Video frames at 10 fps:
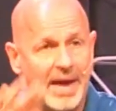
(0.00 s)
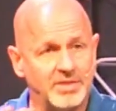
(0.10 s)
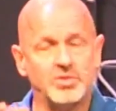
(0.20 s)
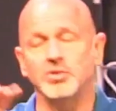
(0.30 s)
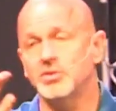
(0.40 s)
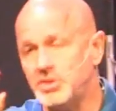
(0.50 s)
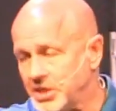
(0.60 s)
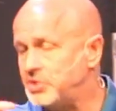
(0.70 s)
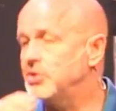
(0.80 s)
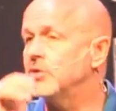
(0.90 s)
pastor, or
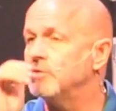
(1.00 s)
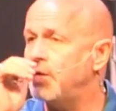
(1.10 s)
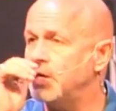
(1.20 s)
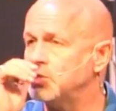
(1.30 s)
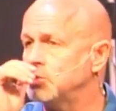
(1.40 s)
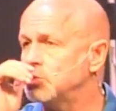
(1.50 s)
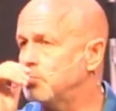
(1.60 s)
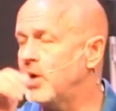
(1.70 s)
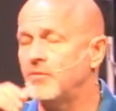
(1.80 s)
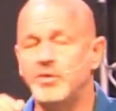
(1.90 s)
teacher, or evangelist,
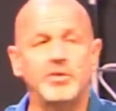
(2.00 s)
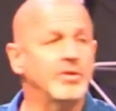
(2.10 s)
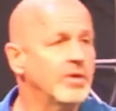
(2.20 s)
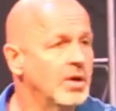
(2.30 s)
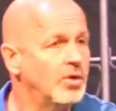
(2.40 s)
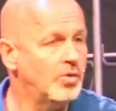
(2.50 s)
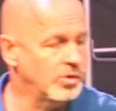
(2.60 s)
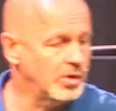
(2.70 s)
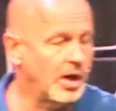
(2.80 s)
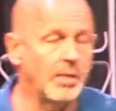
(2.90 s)
or prophet,
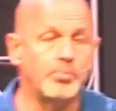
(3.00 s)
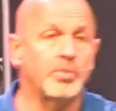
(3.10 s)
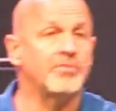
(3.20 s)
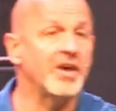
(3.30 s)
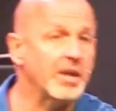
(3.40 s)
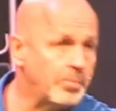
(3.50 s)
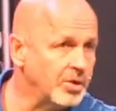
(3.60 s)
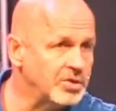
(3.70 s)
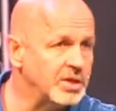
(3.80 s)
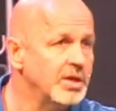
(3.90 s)
or a prophetic
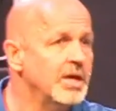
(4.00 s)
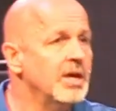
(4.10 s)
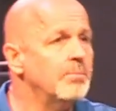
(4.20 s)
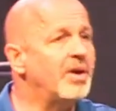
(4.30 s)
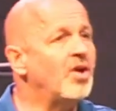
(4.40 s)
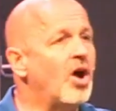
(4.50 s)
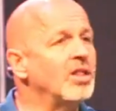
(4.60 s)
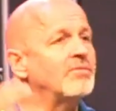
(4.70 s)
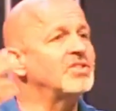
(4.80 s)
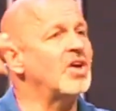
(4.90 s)
person, but
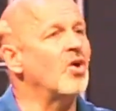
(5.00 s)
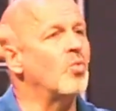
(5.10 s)
all of us